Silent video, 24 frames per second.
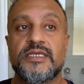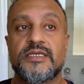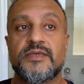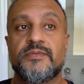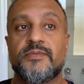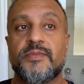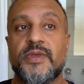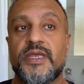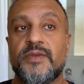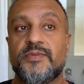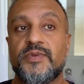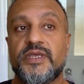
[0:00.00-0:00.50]

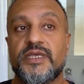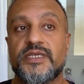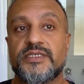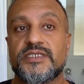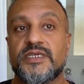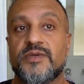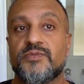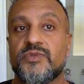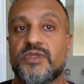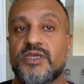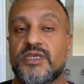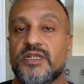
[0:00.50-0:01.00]
Maybe it's
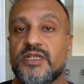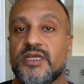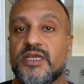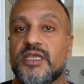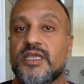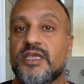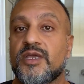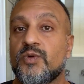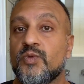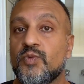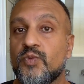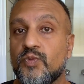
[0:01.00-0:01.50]
something
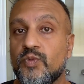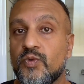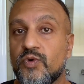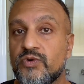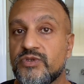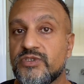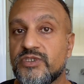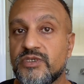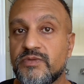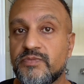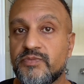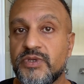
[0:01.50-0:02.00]
like a
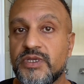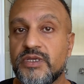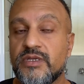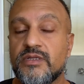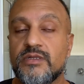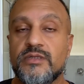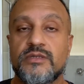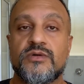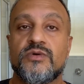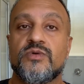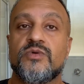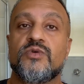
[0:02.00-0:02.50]
water
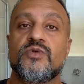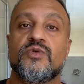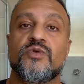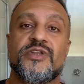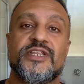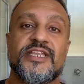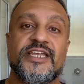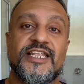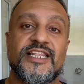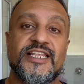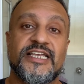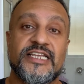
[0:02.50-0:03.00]
bill or
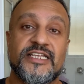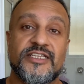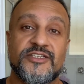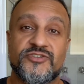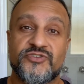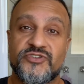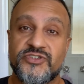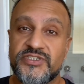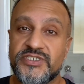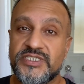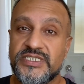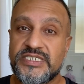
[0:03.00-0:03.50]
an
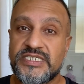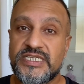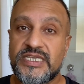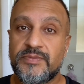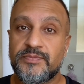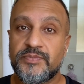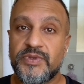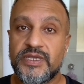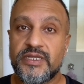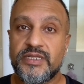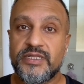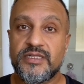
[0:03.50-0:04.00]
electricity
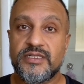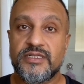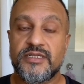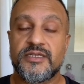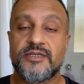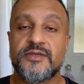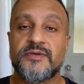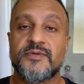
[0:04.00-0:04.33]
bill,